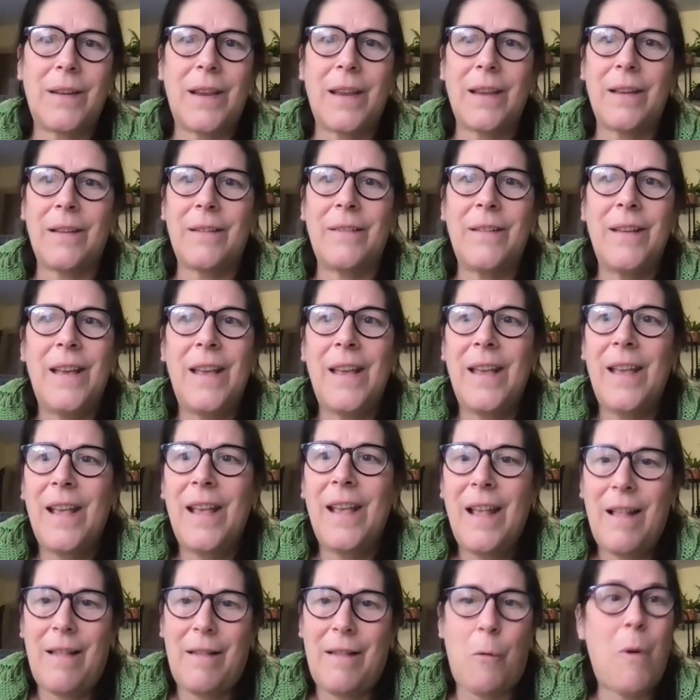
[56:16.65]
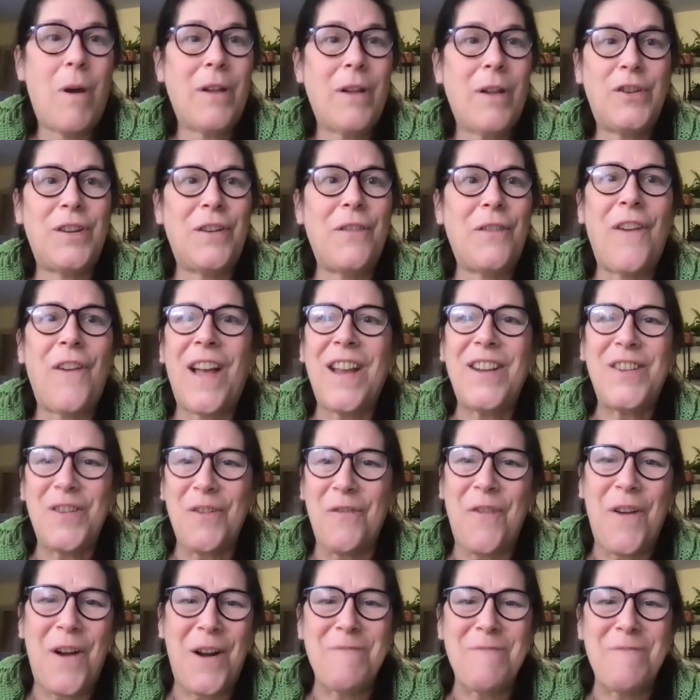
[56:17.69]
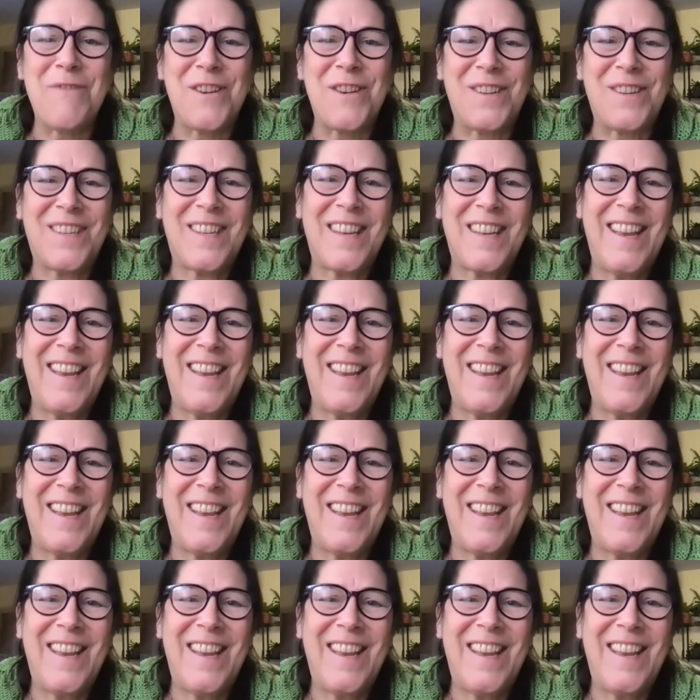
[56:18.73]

You know, I want you to find your farmers.